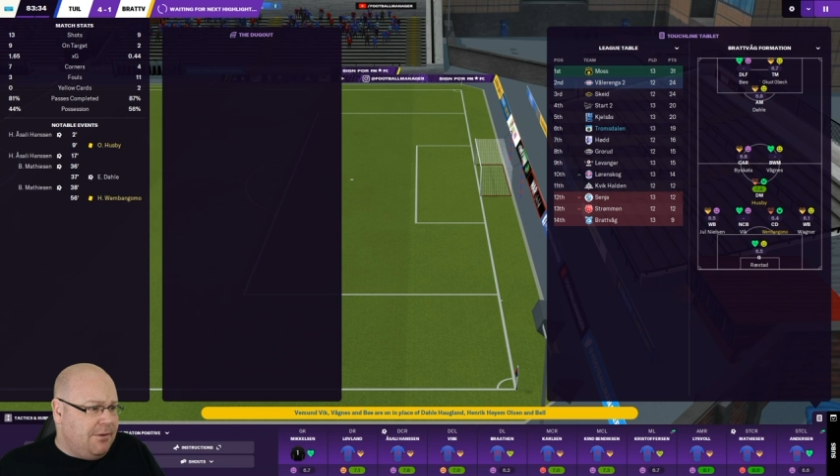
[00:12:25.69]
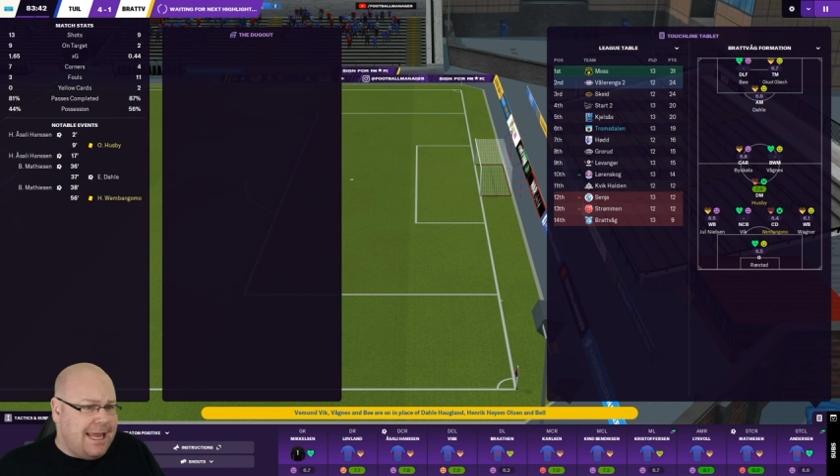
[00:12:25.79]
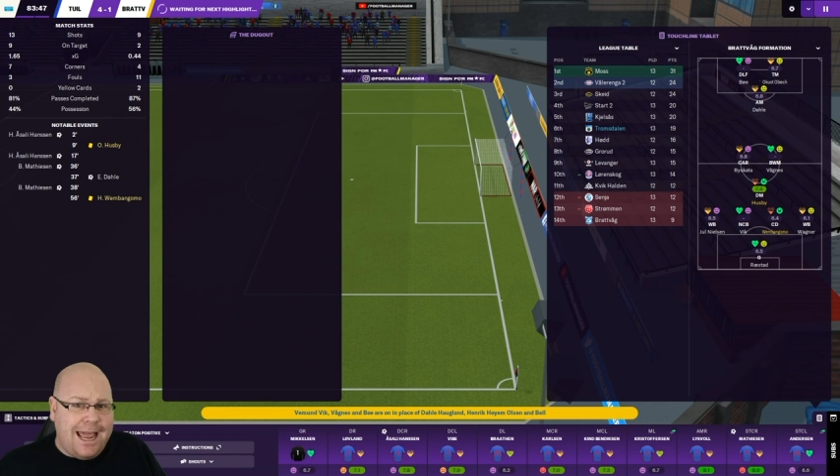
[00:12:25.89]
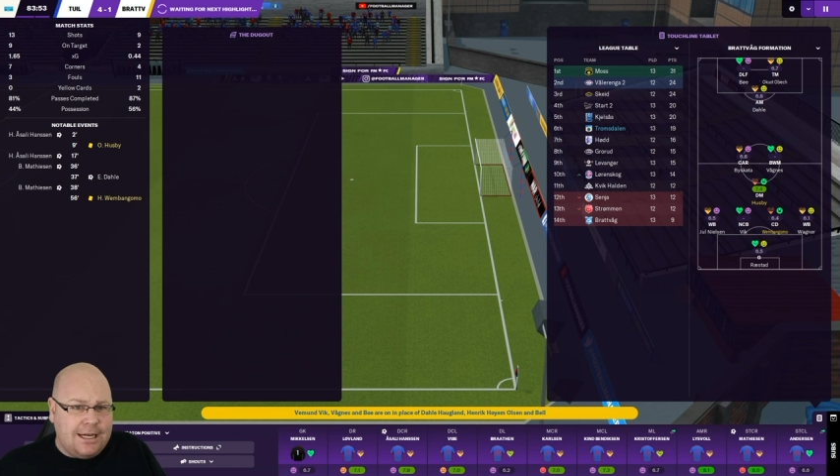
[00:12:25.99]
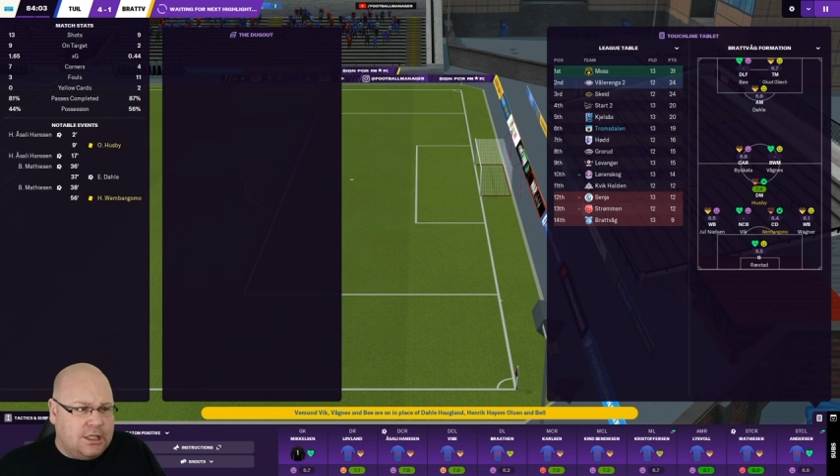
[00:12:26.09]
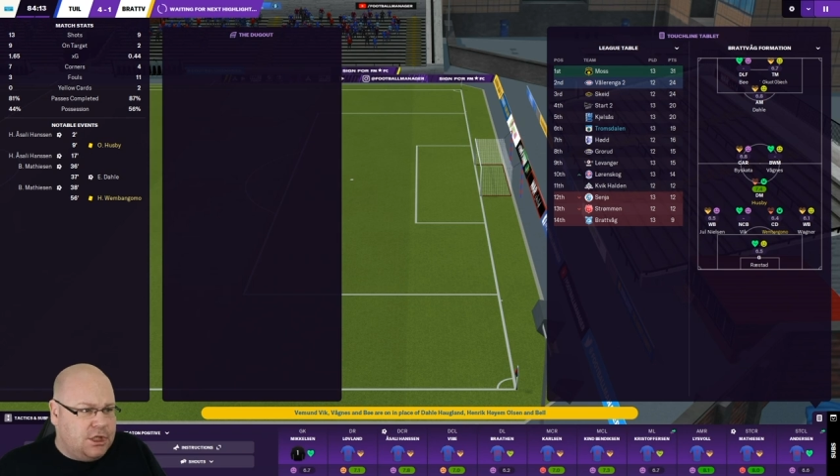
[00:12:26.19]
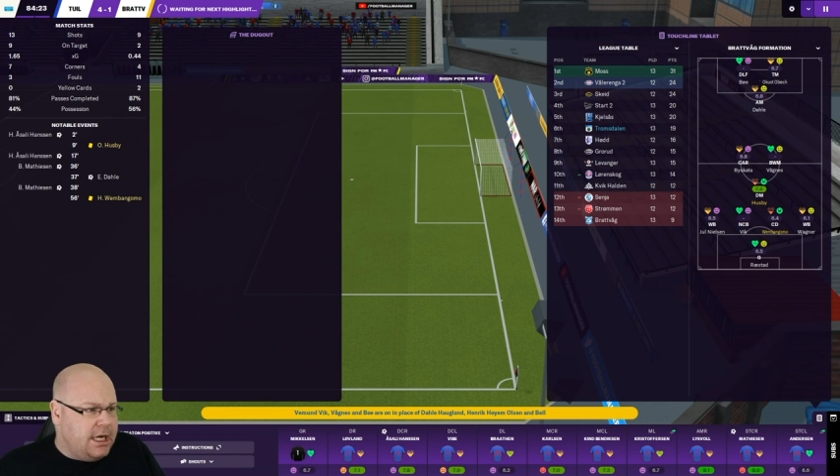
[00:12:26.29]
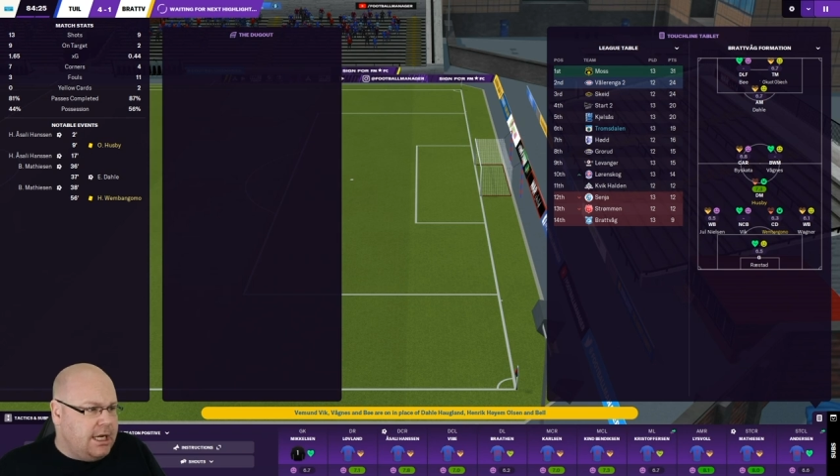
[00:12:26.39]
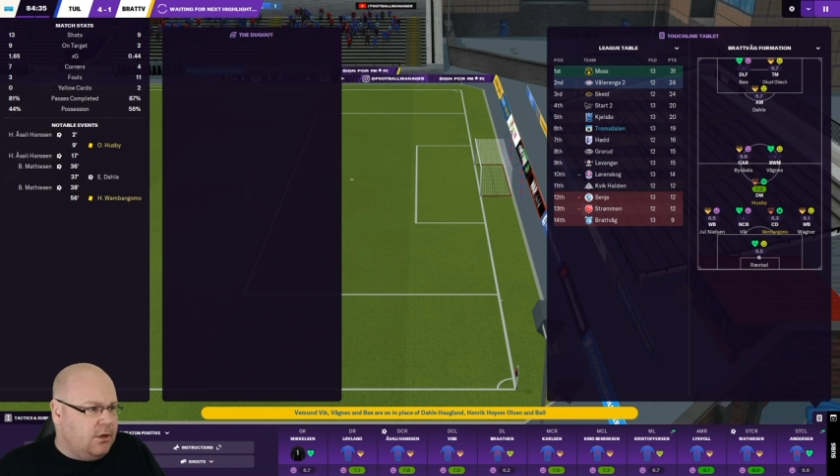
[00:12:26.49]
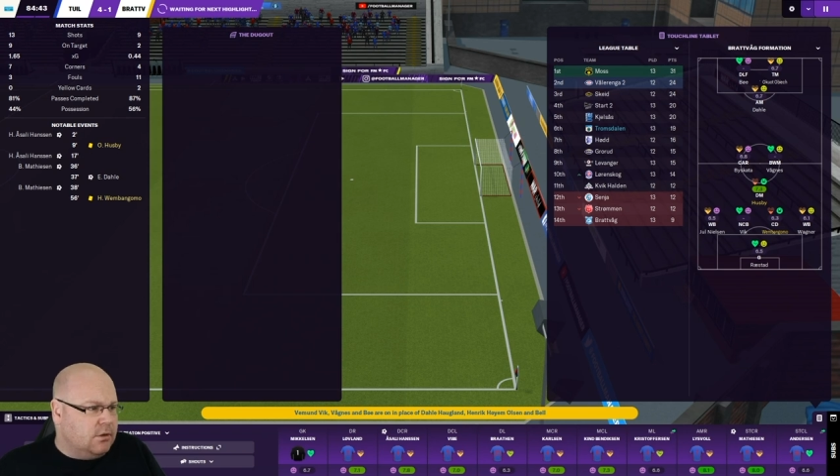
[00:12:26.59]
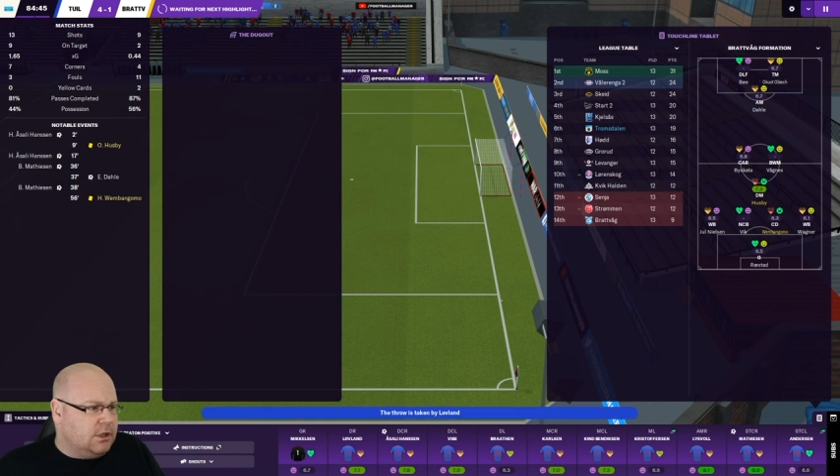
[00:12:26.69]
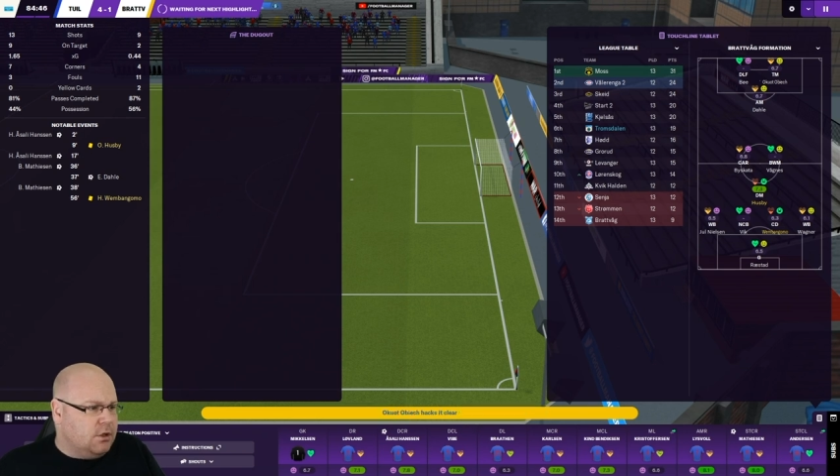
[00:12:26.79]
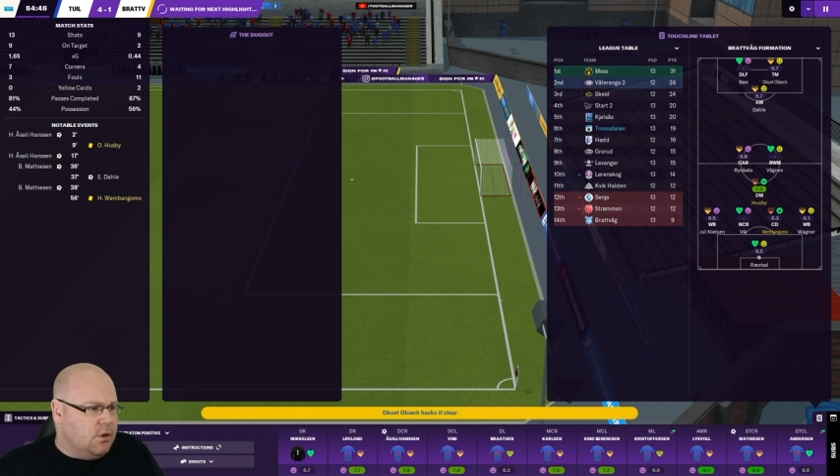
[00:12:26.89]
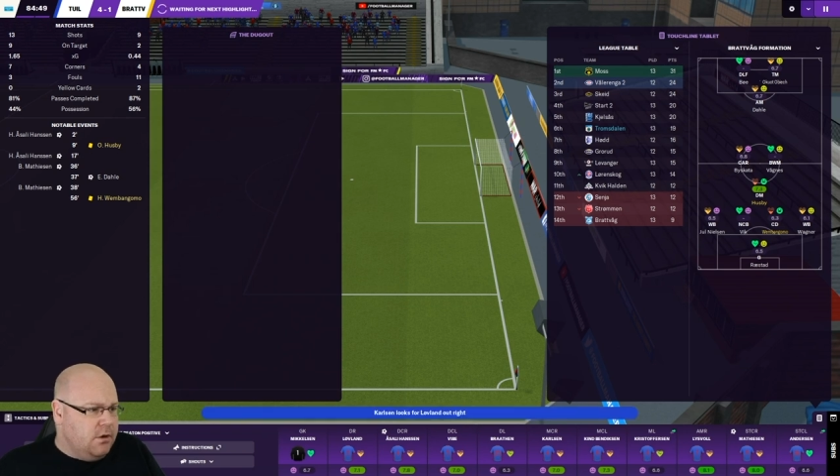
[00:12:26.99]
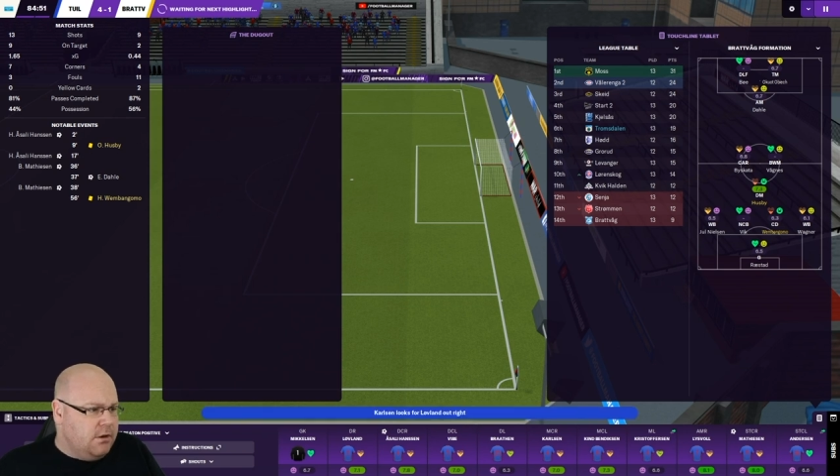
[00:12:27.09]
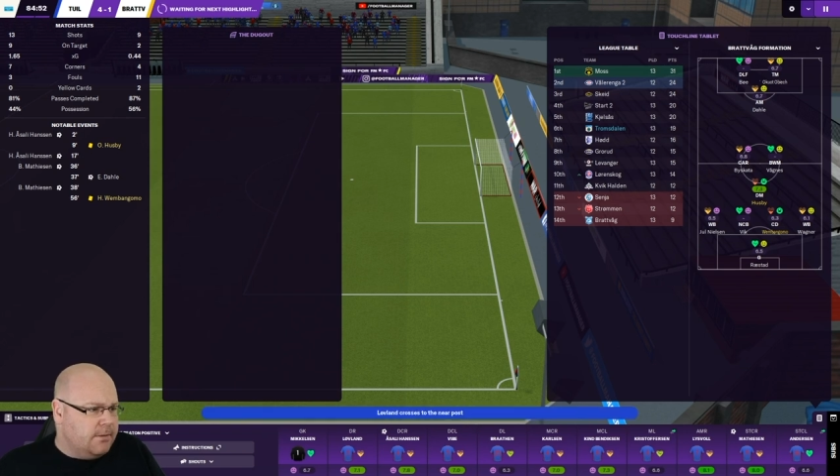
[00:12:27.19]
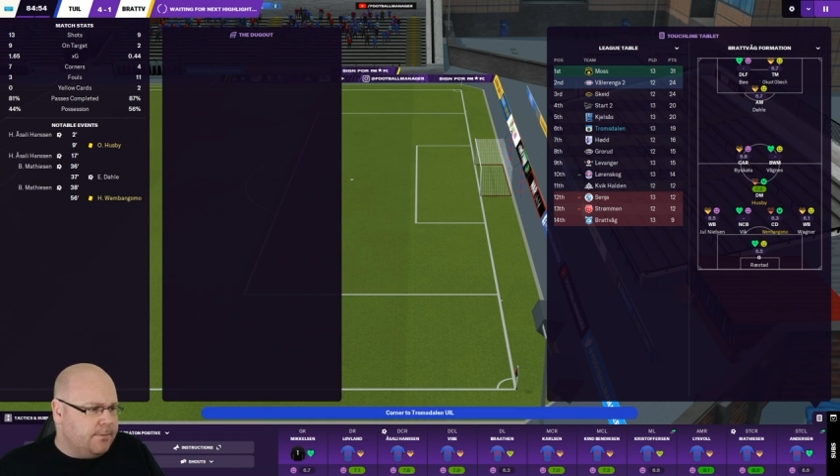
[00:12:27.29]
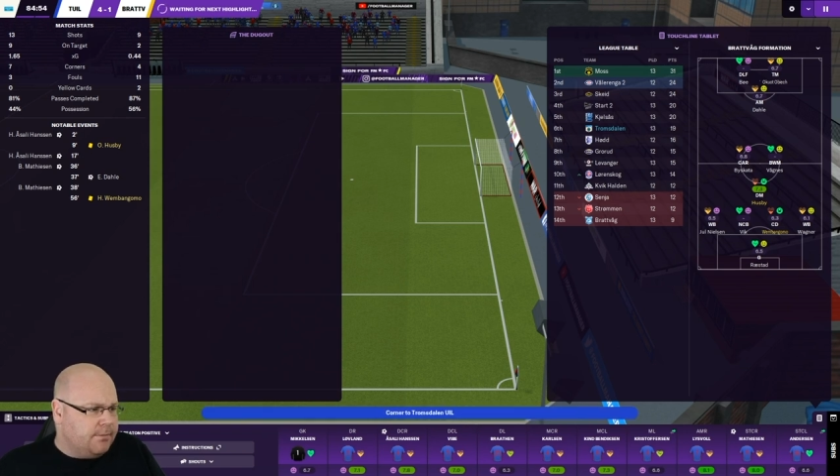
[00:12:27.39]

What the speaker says: The XG looks good.